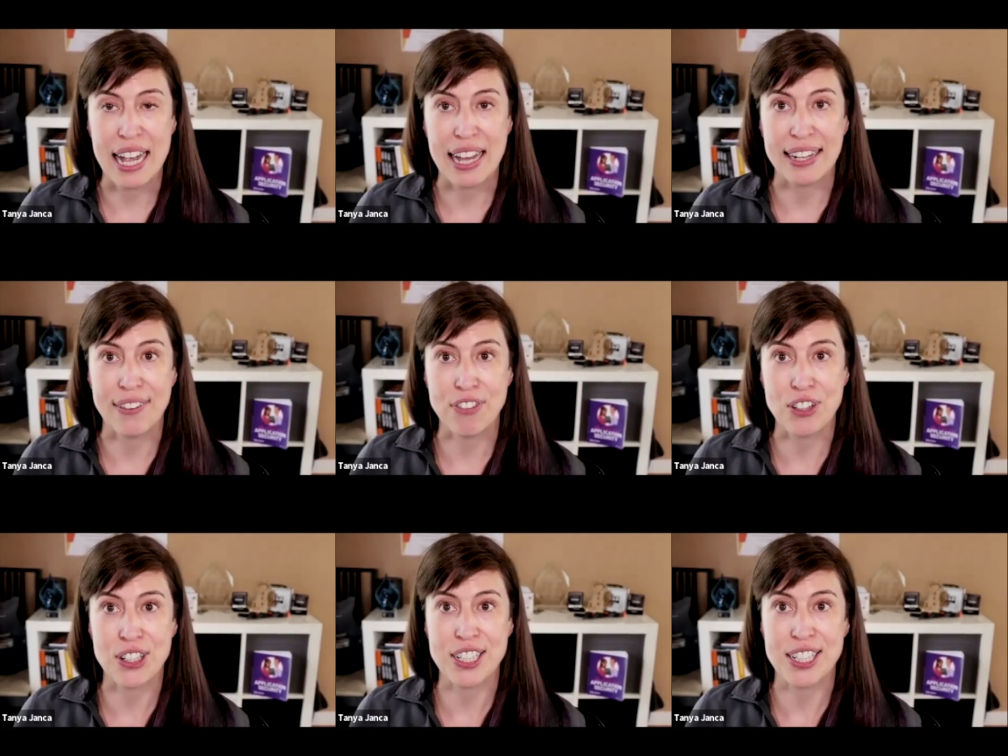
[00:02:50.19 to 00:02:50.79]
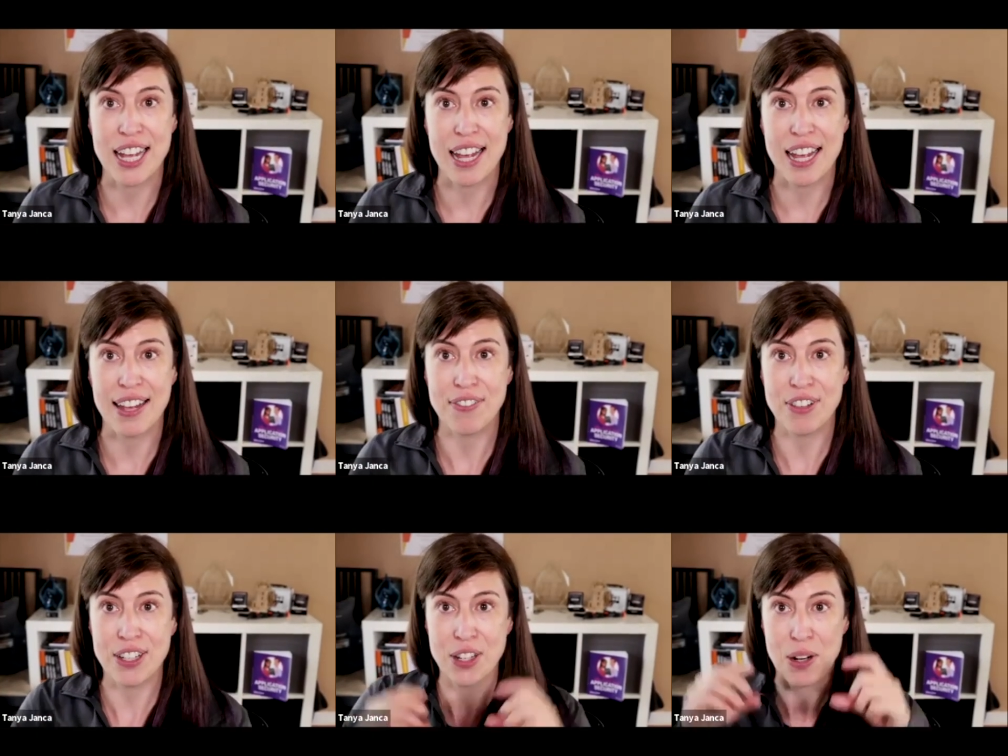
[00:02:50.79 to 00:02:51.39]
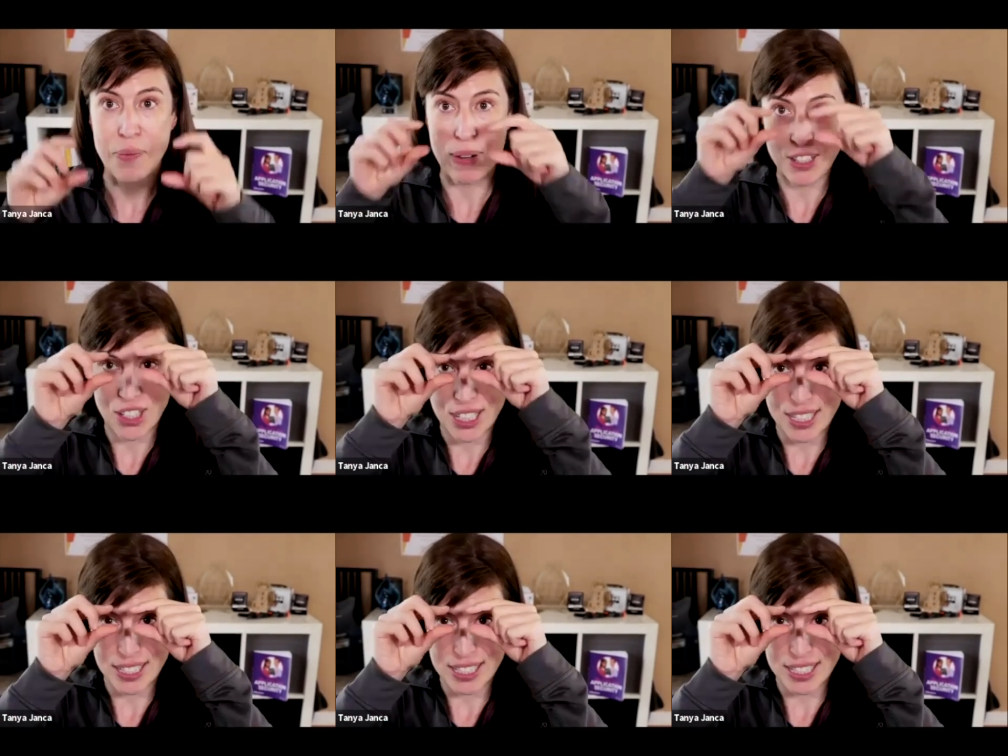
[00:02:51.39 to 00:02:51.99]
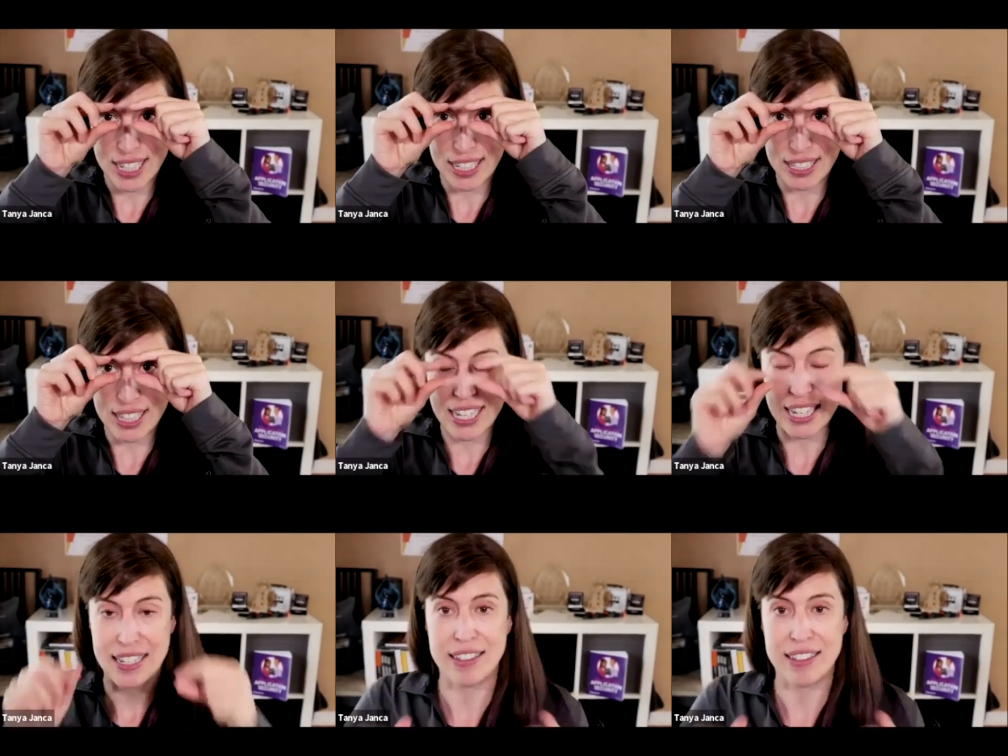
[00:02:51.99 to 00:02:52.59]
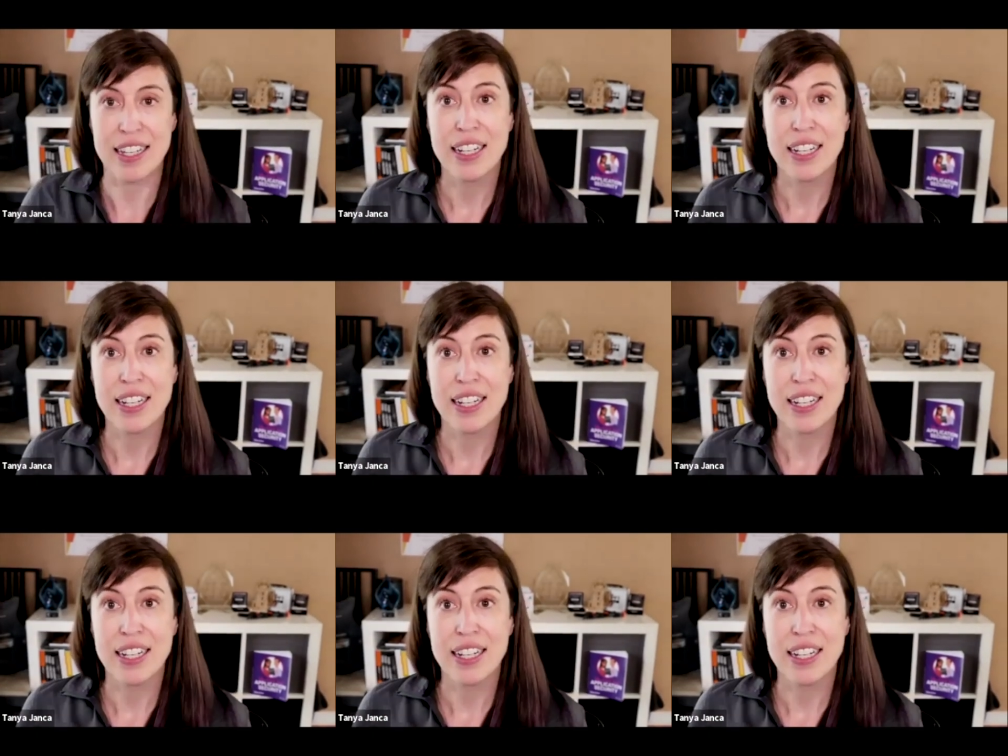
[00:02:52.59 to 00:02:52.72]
And if you're a dev and your budget is like this,